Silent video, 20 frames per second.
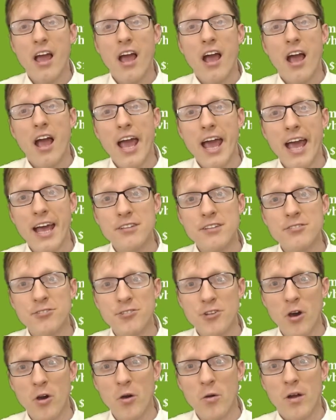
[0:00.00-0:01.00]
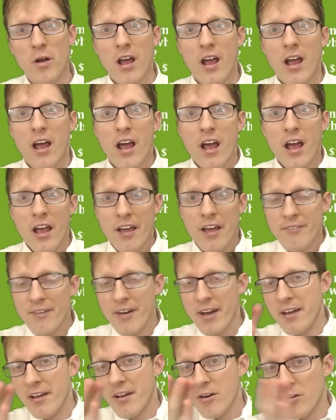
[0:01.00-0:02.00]
And so
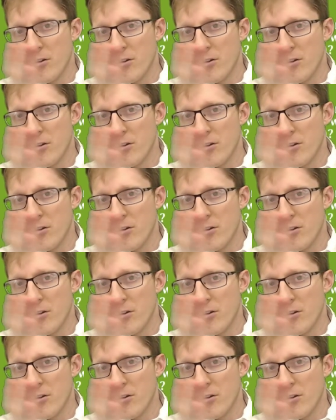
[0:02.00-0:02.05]
by